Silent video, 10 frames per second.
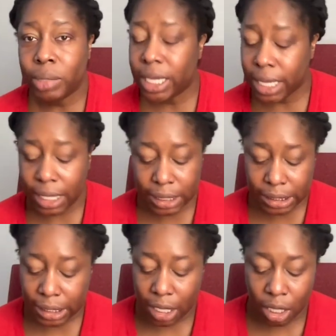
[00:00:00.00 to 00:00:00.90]

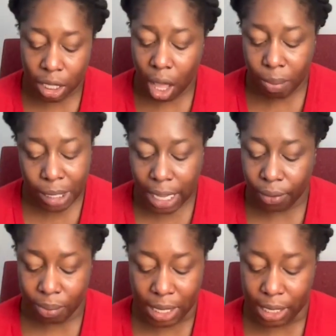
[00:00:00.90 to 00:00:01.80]
because y'all playing
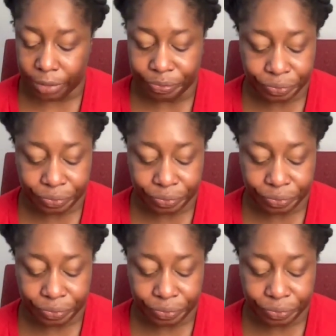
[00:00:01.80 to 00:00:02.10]
with me.